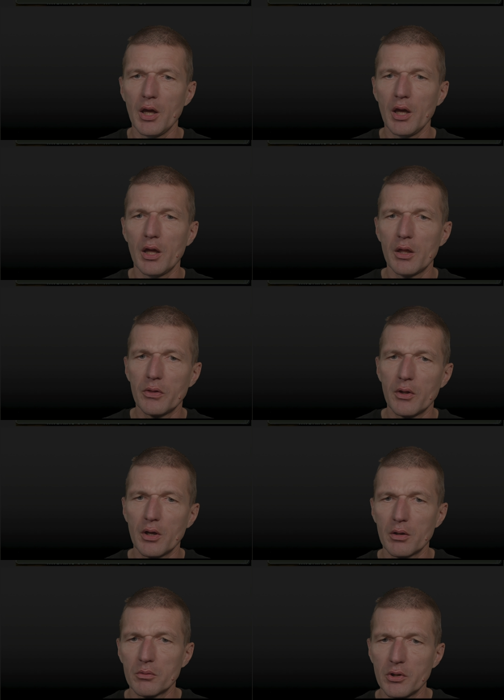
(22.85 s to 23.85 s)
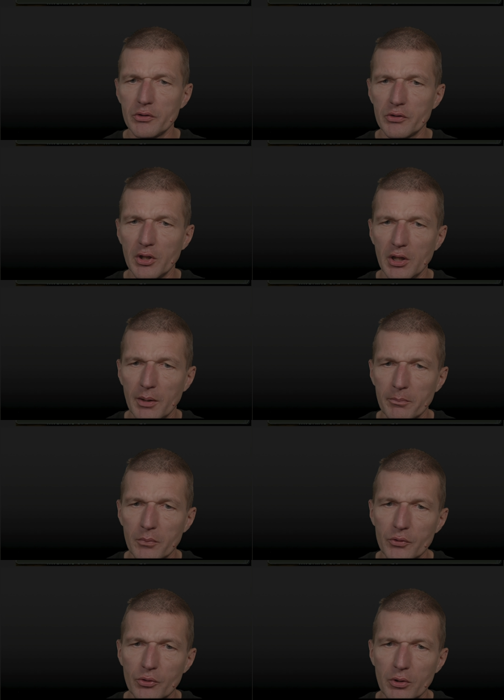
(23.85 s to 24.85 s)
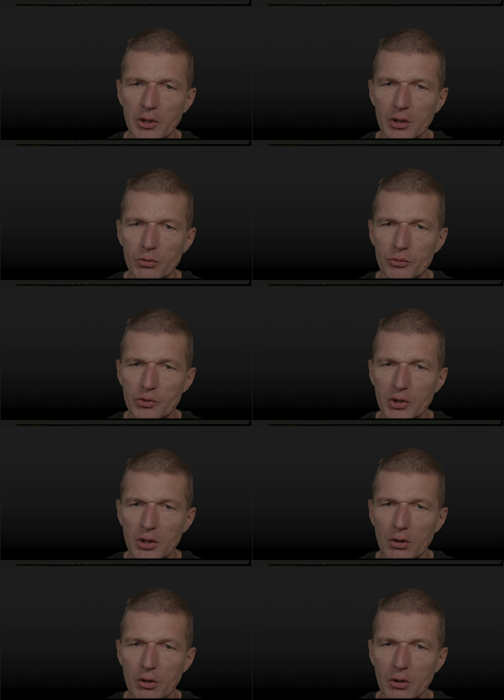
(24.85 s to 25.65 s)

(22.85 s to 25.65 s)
And uh, this is the enum. So you can use the